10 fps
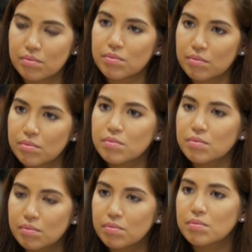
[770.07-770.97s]
and
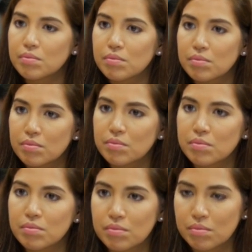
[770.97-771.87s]
saying and, and
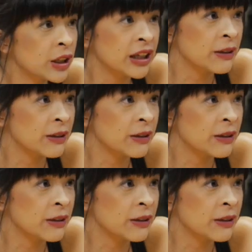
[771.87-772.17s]
hounding him